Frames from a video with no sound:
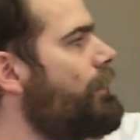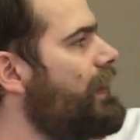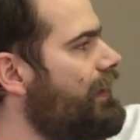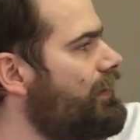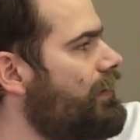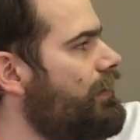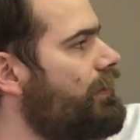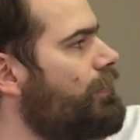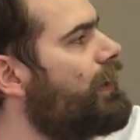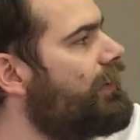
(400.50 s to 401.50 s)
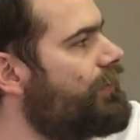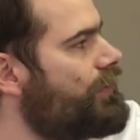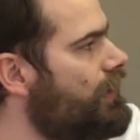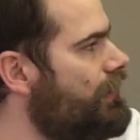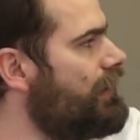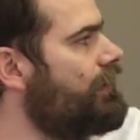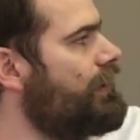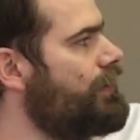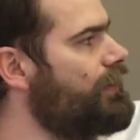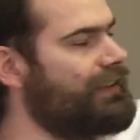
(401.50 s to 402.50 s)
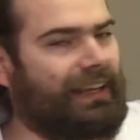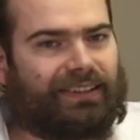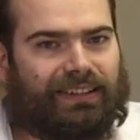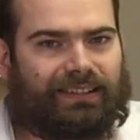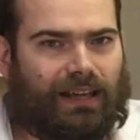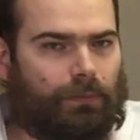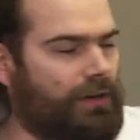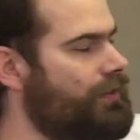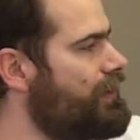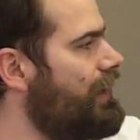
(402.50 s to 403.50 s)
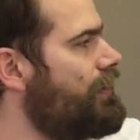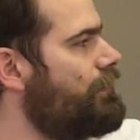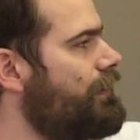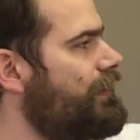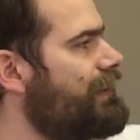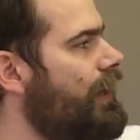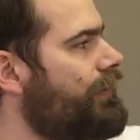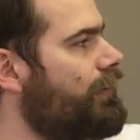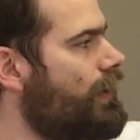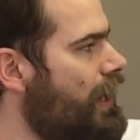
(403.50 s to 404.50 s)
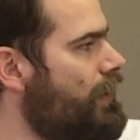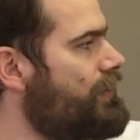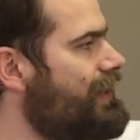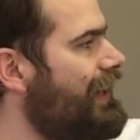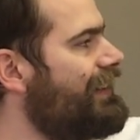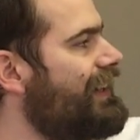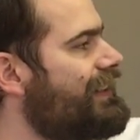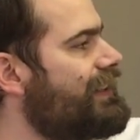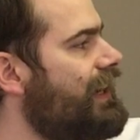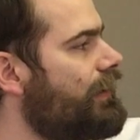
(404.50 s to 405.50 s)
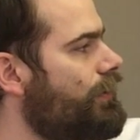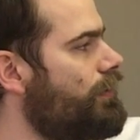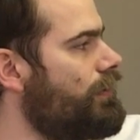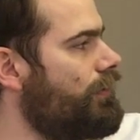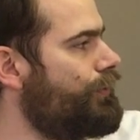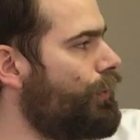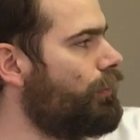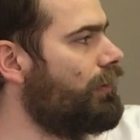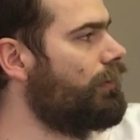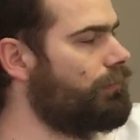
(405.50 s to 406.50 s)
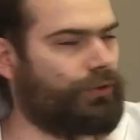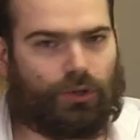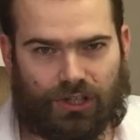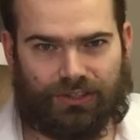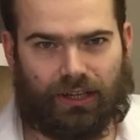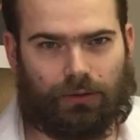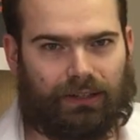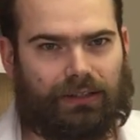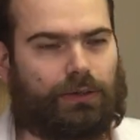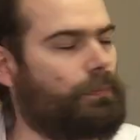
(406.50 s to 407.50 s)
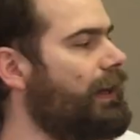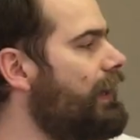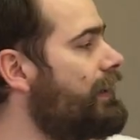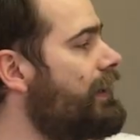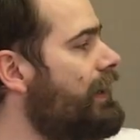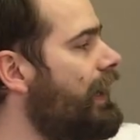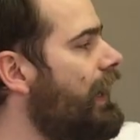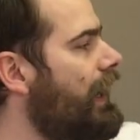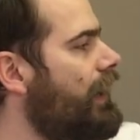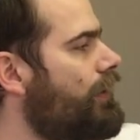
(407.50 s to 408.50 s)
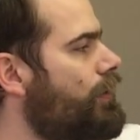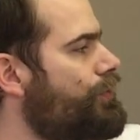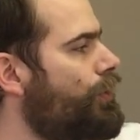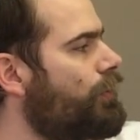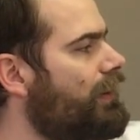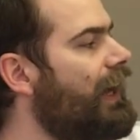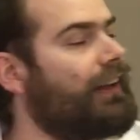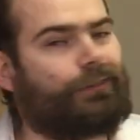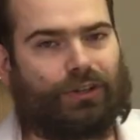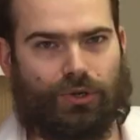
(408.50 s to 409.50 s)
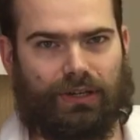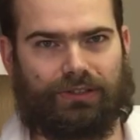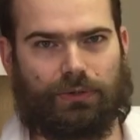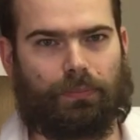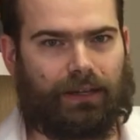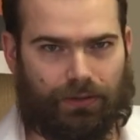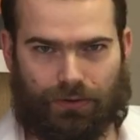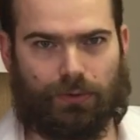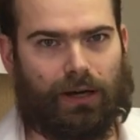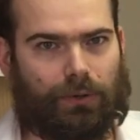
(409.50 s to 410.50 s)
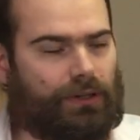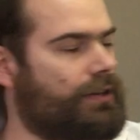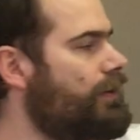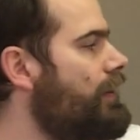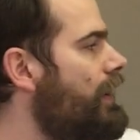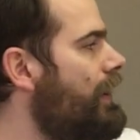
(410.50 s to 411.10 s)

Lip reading: Then the Ministry of the Interior takes this number, 350,000 crowns, and they deduct your total social security you paid and your total health insurance you paid throughout the year.